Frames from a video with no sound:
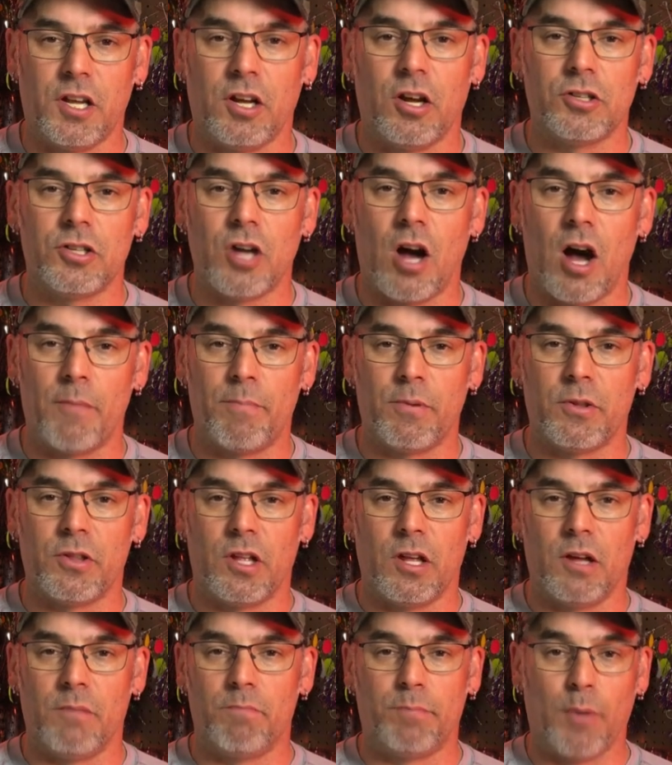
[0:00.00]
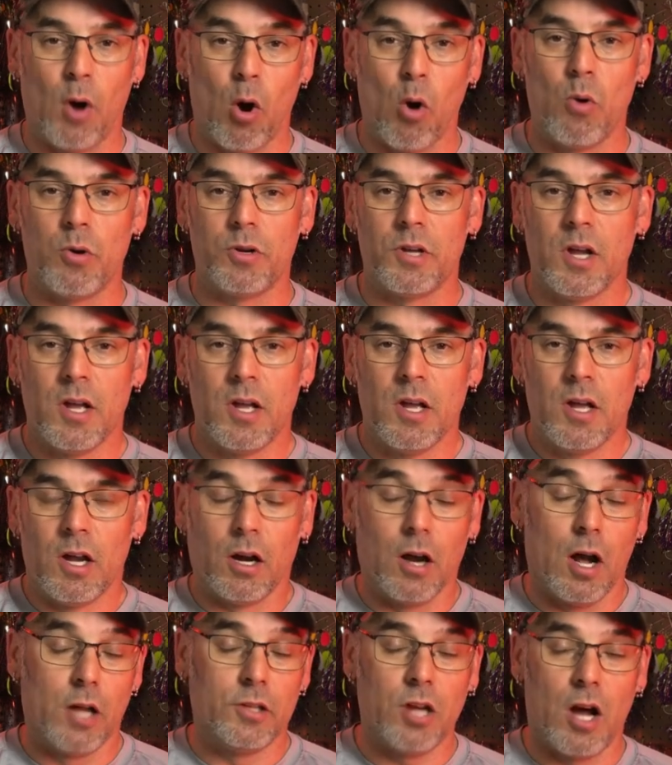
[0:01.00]
on top of the boat
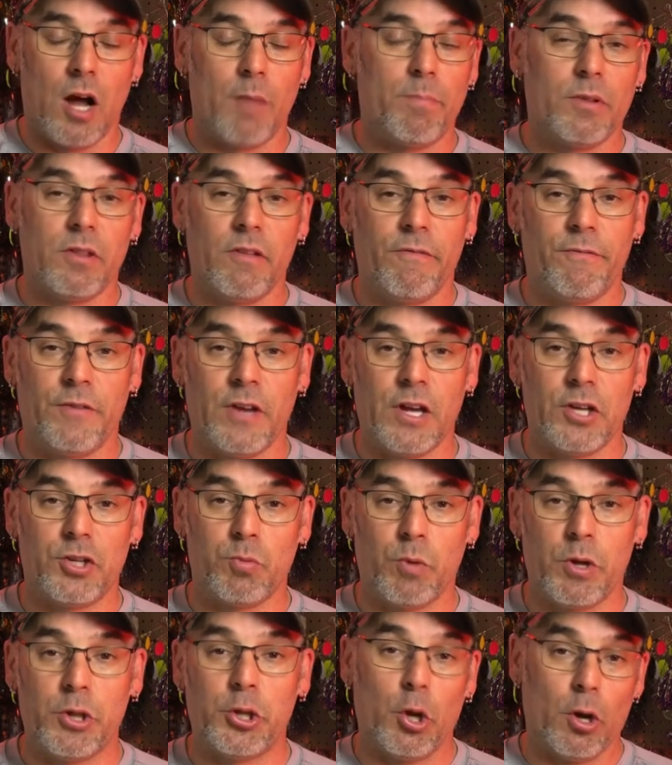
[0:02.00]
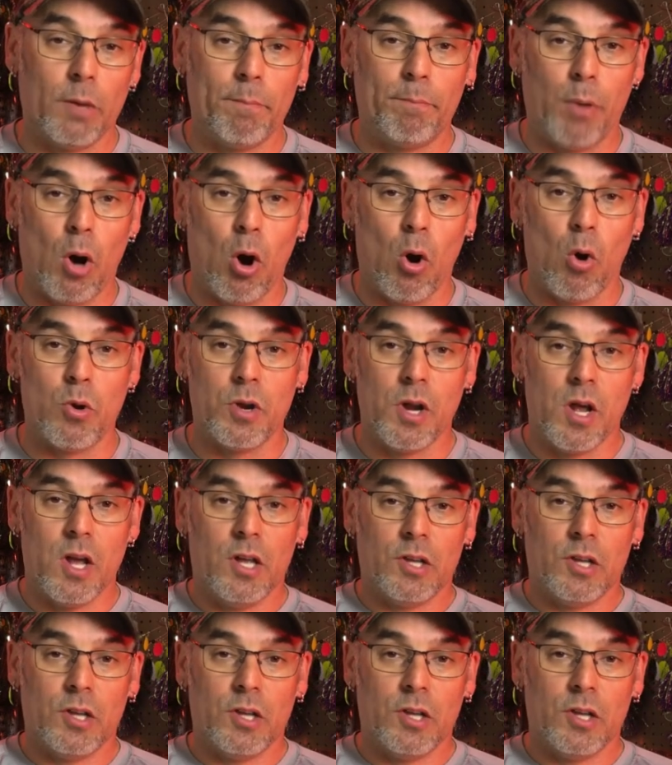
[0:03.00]
or on top of the fish with your boat.